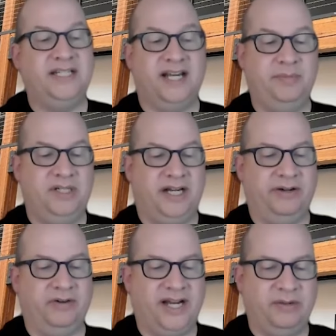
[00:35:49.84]
My time at
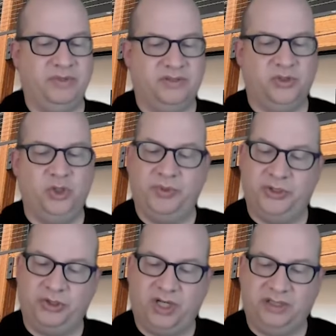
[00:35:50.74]
IRI was
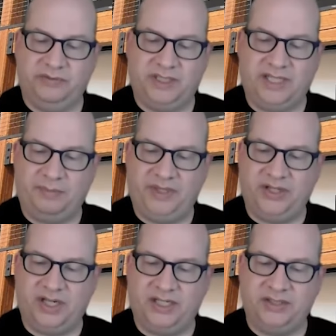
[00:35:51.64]
super instructive in that,
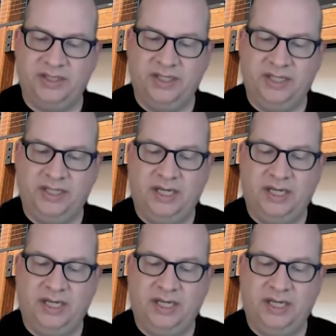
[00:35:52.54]
because